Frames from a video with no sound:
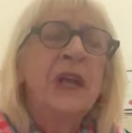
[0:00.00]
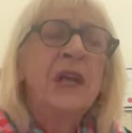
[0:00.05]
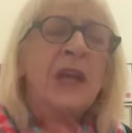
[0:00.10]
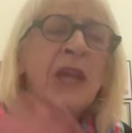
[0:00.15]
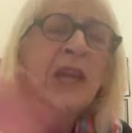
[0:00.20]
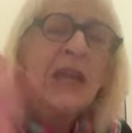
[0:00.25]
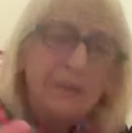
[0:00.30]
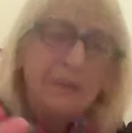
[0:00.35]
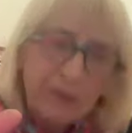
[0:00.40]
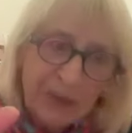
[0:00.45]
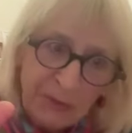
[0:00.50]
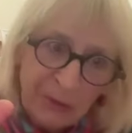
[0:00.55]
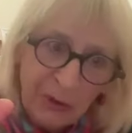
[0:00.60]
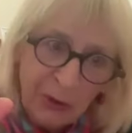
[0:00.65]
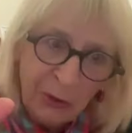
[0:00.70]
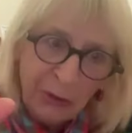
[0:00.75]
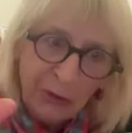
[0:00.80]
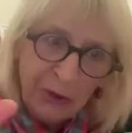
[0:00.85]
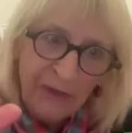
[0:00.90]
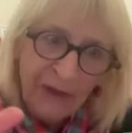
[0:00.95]
heaps
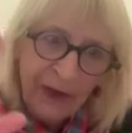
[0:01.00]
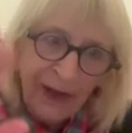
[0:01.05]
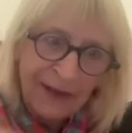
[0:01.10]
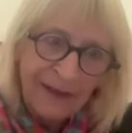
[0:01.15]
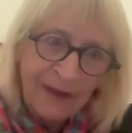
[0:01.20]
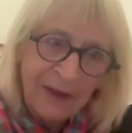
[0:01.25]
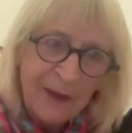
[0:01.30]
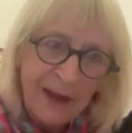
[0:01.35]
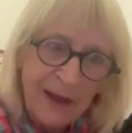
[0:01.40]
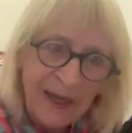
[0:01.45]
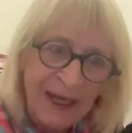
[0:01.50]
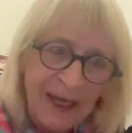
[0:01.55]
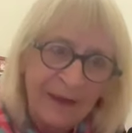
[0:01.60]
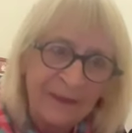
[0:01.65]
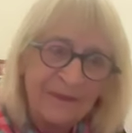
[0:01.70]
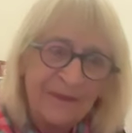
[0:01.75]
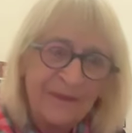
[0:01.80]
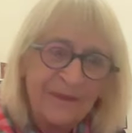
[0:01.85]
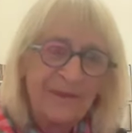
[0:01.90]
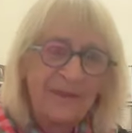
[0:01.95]
more if I had the money.
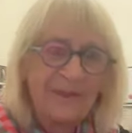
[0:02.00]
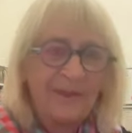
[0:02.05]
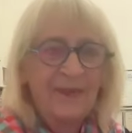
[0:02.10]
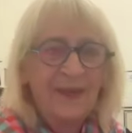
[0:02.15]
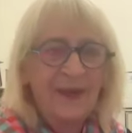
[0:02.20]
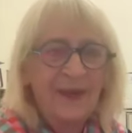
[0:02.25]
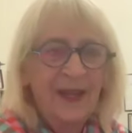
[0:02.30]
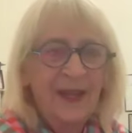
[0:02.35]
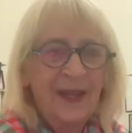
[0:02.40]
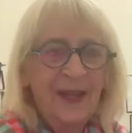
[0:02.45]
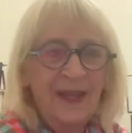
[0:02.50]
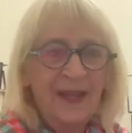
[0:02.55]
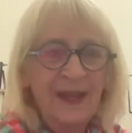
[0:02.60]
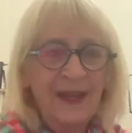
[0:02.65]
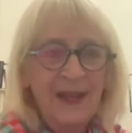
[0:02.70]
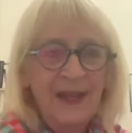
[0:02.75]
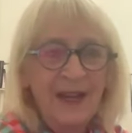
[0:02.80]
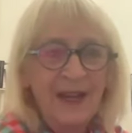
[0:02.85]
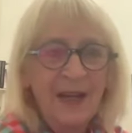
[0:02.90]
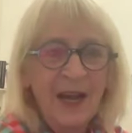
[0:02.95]

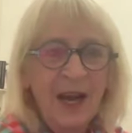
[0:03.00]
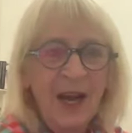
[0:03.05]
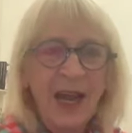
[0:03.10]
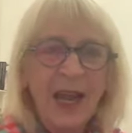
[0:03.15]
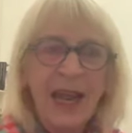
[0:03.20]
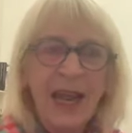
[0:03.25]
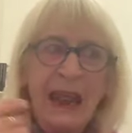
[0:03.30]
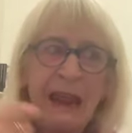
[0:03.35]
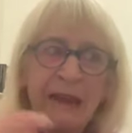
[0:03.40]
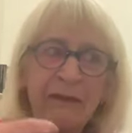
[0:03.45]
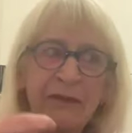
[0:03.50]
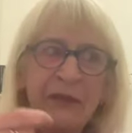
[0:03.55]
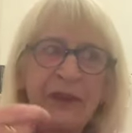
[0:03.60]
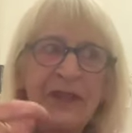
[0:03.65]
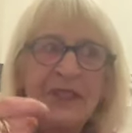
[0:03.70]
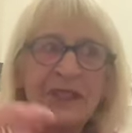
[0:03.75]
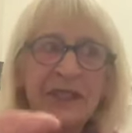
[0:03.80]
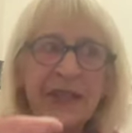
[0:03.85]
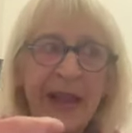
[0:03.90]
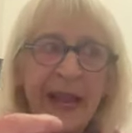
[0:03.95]

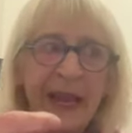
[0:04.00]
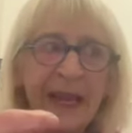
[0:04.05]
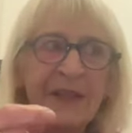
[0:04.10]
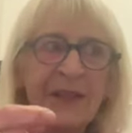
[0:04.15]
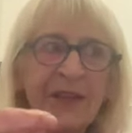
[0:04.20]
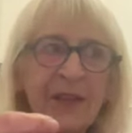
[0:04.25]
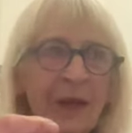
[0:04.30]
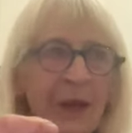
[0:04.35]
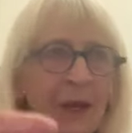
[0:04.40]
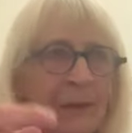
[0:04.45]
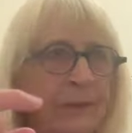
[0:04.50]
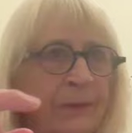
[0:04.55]
Every second you go,